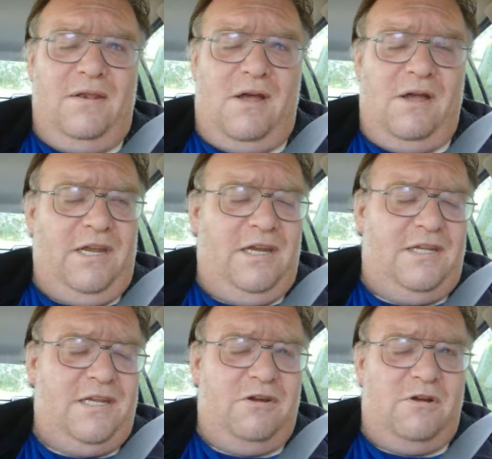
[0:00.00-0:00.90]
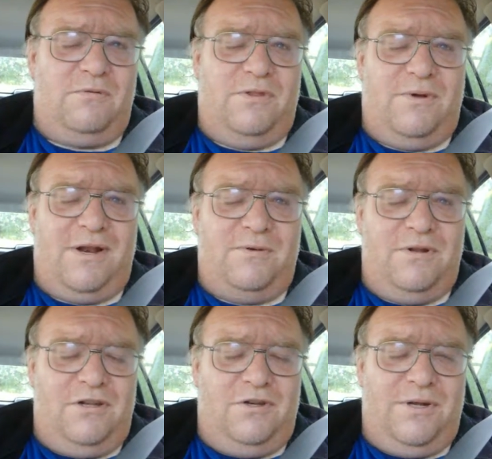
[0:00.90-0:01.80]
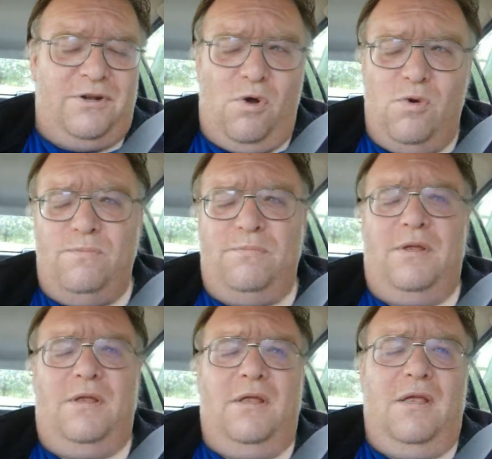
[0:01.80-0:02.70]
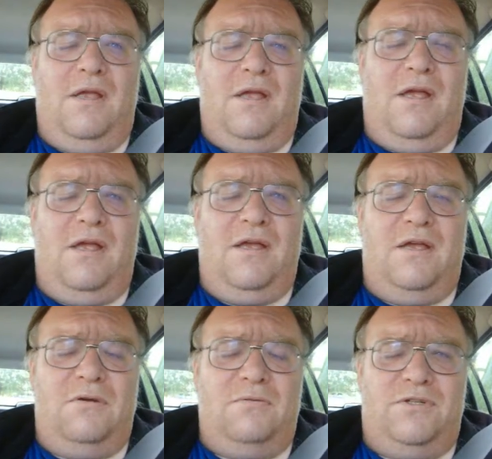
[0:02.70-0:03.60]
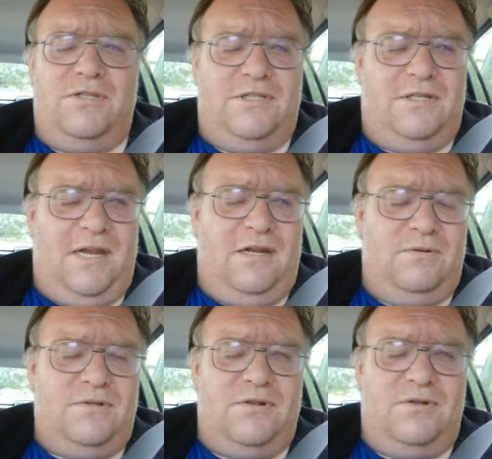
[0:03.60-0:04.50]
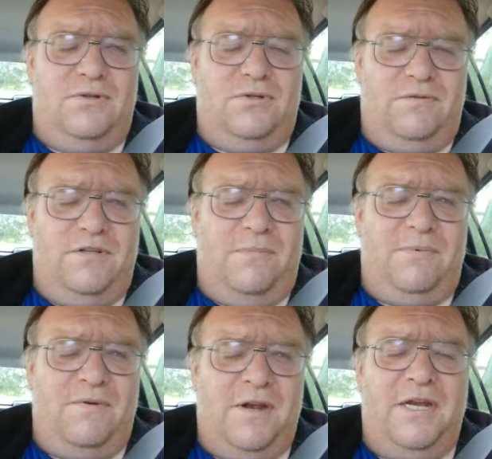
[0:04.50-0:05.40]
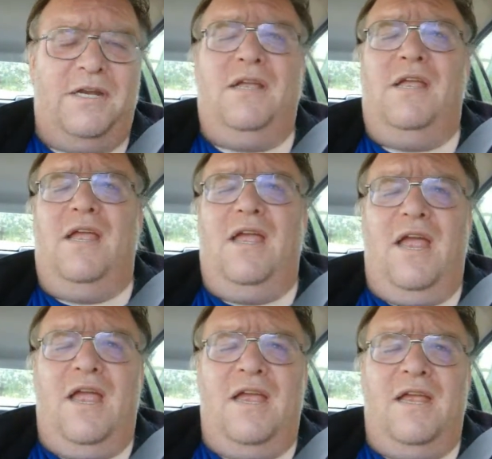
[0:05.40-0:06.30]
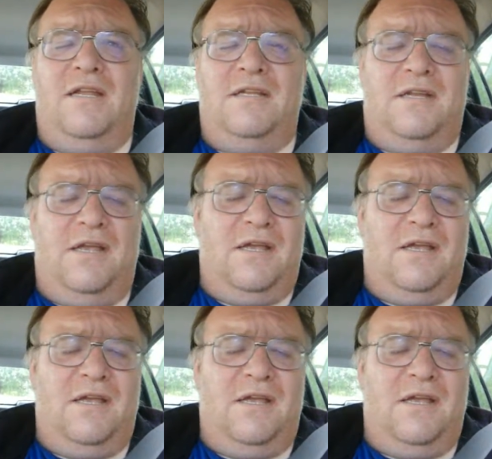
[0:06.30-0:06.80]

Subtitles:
Now I can continue on with what I wanted to do at home, which is getting those other two servers up and running, and